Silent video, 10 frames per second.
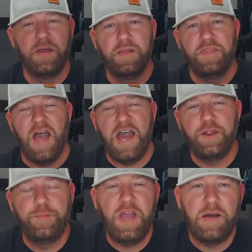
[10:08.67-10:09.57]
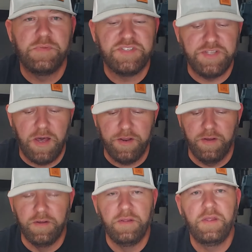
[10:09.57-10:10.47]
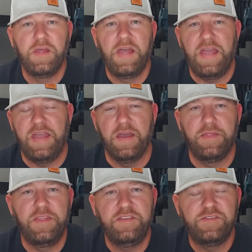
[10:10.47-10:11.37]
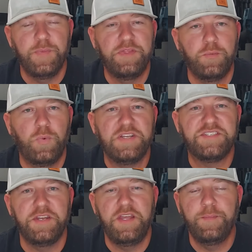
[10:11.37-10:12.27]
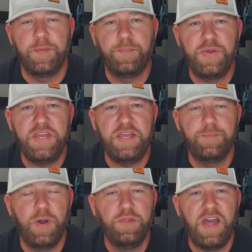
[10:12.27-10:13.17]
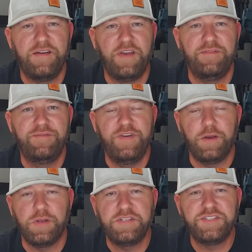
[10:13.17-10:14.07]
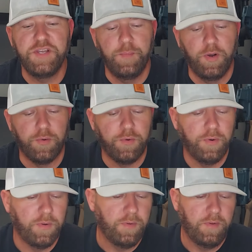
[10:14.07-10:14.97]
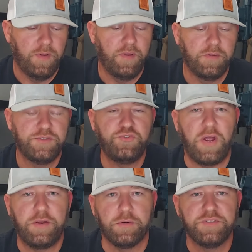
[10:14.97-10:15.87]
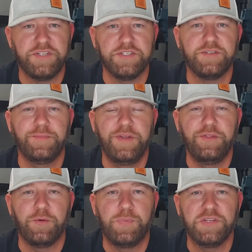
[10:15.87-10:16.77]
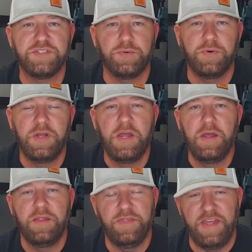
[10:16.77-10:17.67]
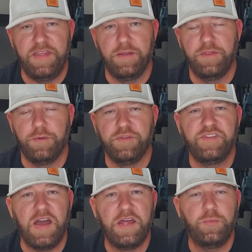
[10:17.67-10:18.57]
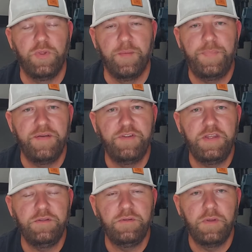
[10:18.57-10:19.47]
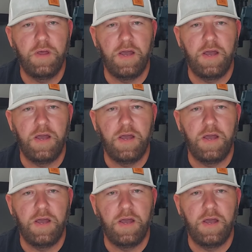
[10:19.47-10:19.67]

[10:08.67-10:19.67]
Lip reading: The IWI Masada and the Smith & Wesson M&P both have a very similar striker system in their pistol. They're designed with a pivoting